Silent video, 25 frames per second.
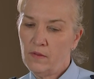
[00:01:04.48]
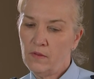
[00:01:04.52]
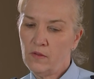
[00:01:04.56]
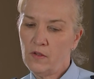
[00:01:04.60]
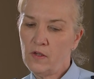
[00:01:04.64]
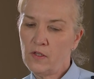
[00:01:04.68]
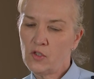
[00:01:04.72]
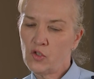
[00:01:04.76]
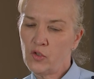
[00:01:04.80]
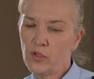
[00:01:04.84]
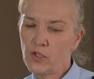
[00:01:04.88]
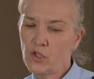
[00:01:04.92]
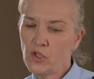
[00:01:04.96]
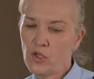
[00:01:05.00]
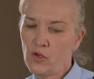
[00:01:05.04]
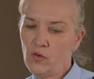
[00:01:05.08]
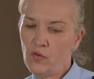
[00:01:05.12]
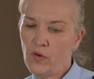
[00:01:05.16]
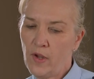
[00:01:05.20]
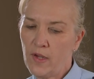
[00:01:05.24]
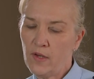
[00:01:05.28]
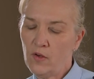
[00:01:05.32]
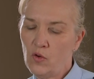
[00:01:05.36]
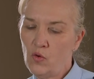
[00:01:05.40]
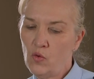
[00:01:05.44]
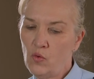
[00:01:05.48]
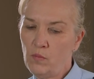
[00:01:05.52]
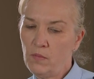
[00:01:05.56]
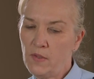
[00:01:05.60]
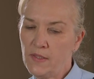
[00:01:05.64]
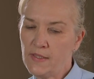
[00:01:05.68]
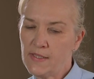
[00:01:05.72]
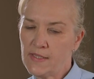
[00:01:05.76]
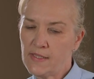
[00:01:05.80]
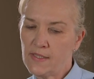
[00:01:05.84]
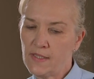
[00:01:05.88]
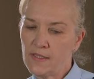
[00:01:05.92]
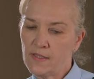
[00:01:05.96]
The attrition rate normally
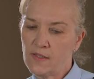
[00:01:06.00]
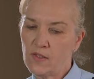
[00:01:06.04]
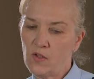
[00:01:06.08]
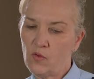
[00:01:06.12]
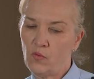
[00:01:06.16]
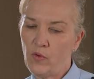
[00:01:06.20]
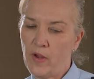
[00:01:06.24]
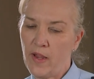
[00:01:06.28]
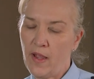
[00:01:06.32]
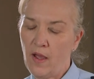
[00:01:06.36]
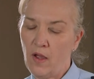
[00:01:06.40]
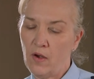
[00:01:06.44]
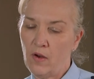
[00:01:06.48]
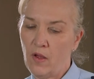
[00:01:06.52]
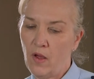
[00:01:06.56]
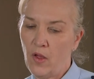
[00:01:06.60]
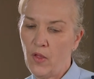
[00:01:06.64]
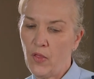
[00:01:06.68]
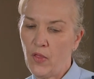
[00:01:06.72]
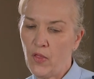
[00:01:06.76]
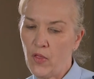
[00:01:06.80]
sits around a